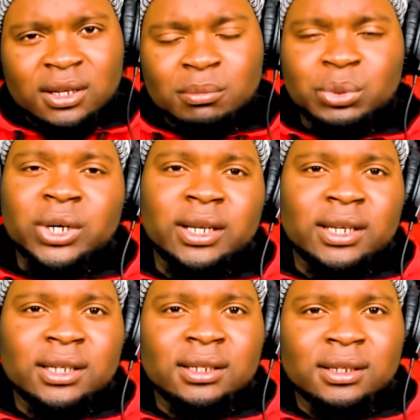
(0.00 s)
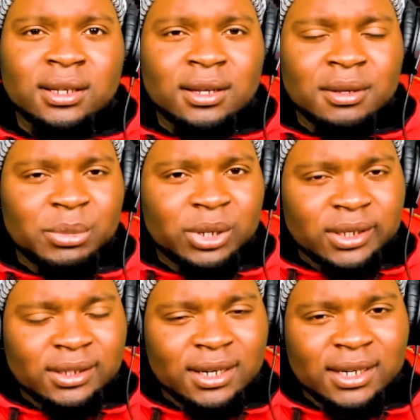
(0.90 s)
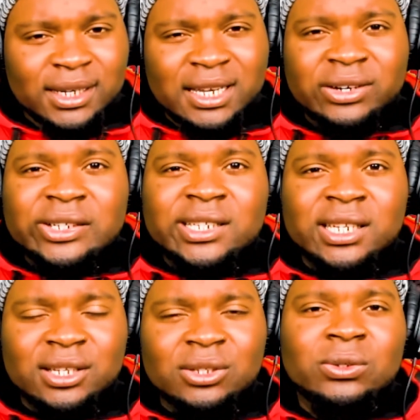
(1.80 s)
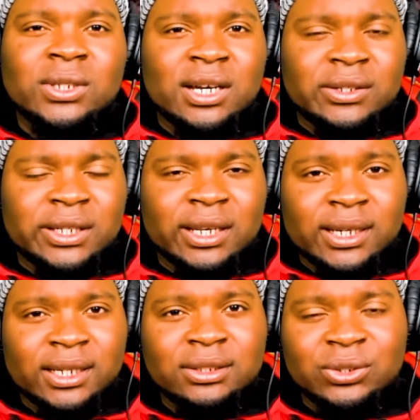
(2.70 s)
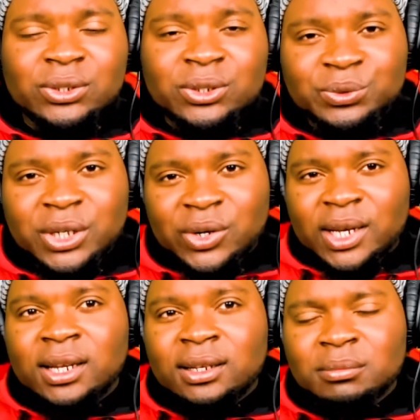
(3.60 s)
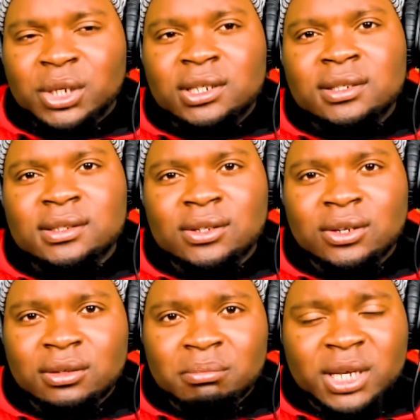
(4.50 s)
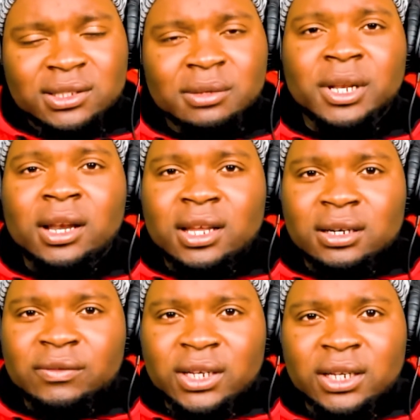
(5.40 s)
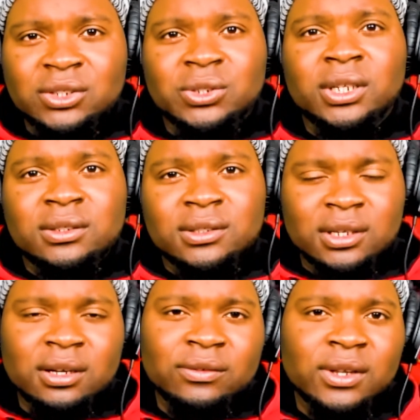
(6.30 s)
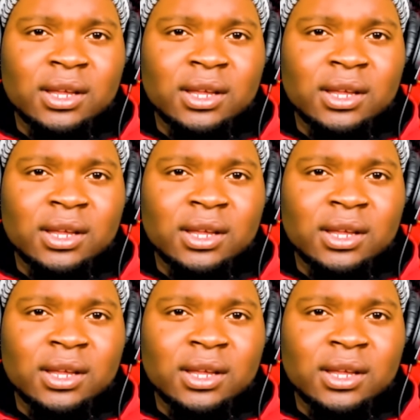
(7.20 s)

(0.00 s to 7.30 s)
put it in, but guarantee you down the line you're gonna regret it, because it's gonna mess up a lot of electrical stuff